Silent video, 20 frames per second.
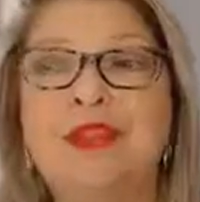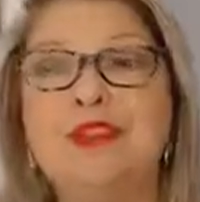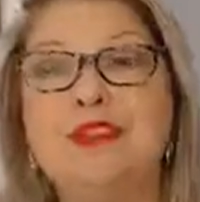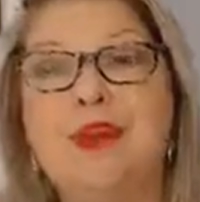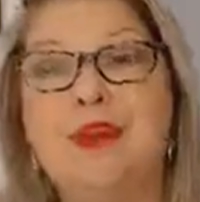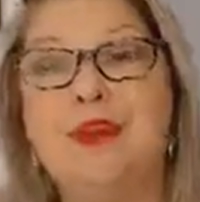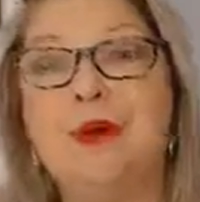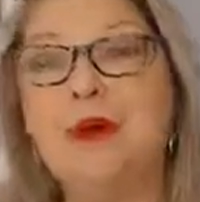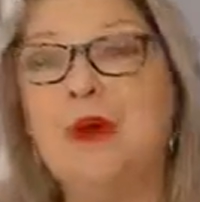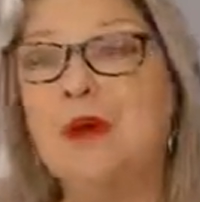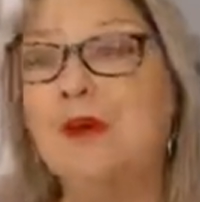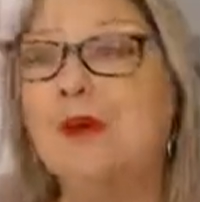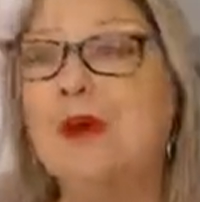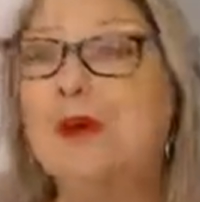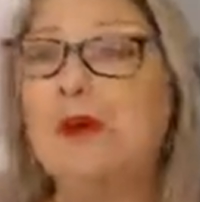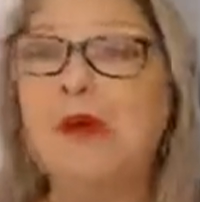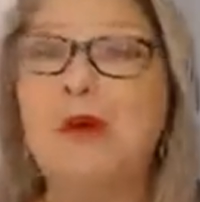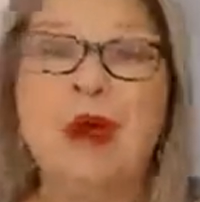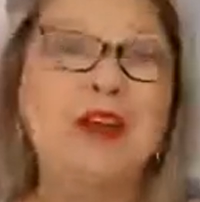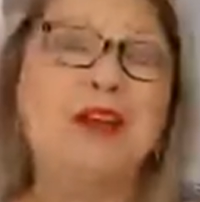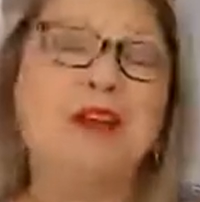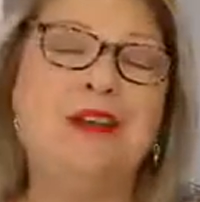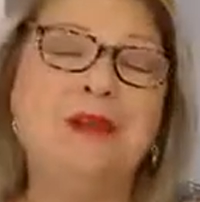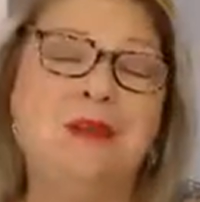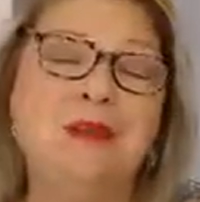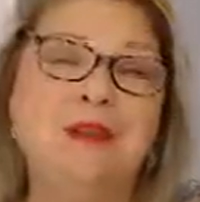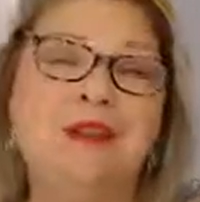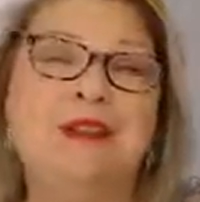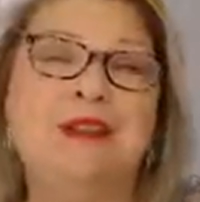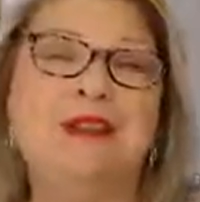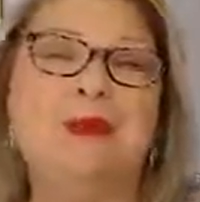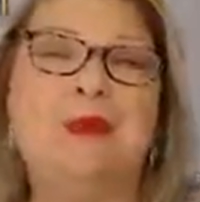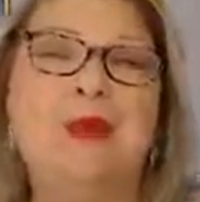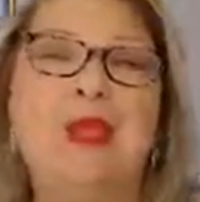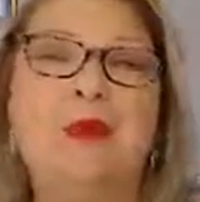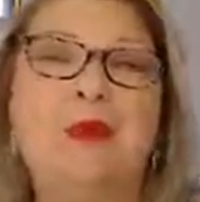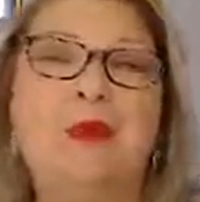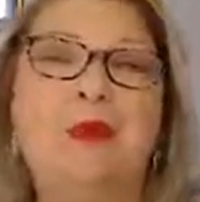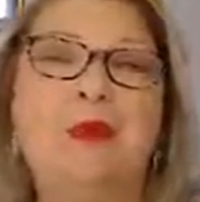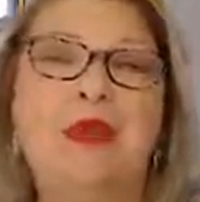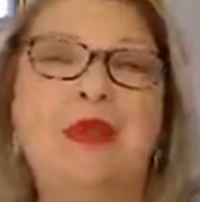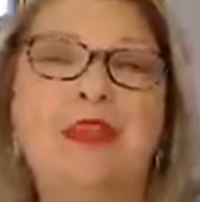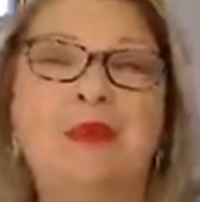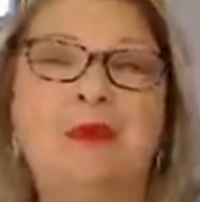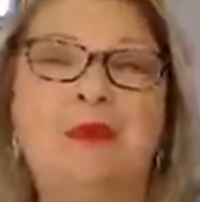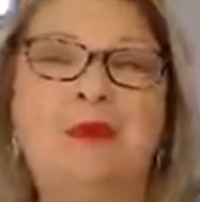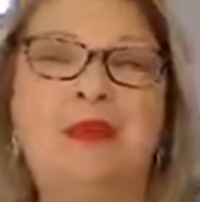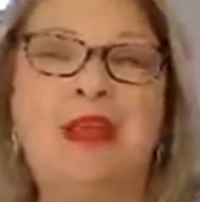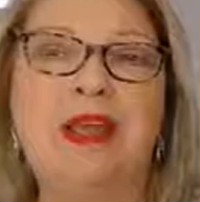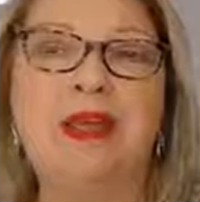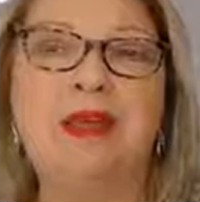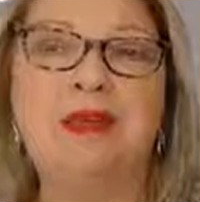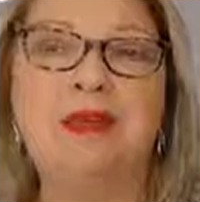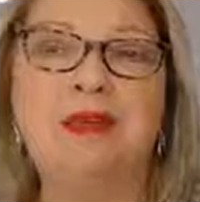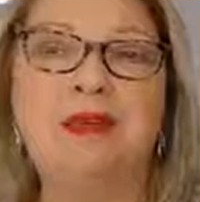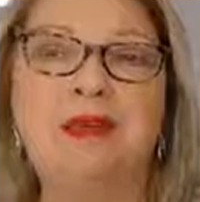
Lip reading: So we want you to participate, we want you to play,